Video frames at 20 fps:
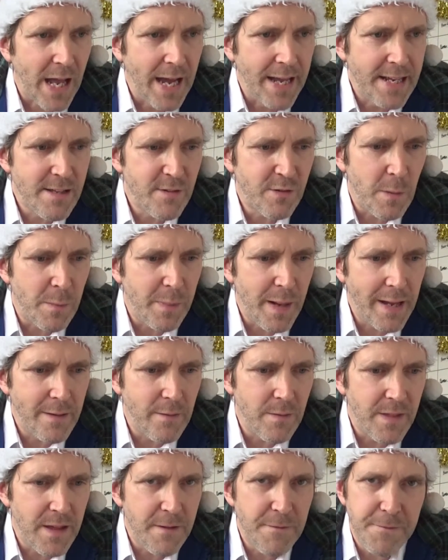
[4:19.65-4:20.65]
and it's
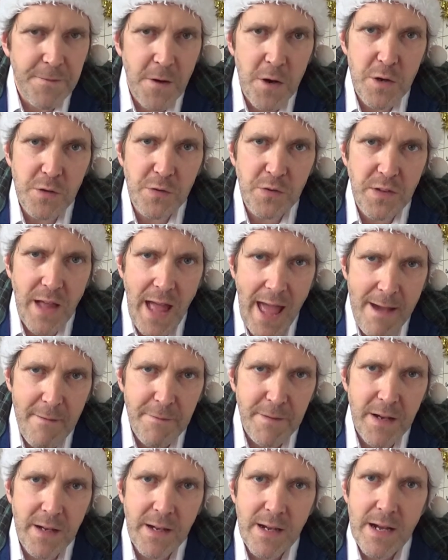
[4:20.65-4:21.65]
about the first
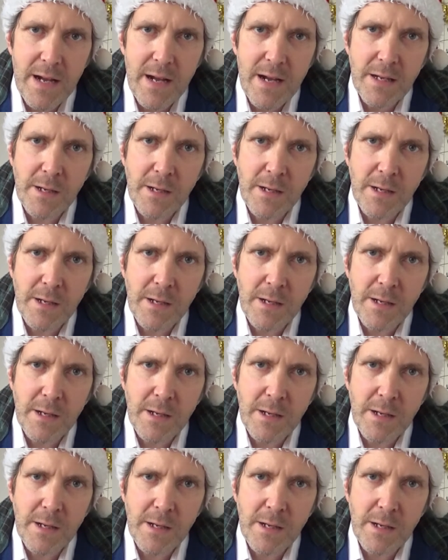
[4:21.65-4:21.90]
ever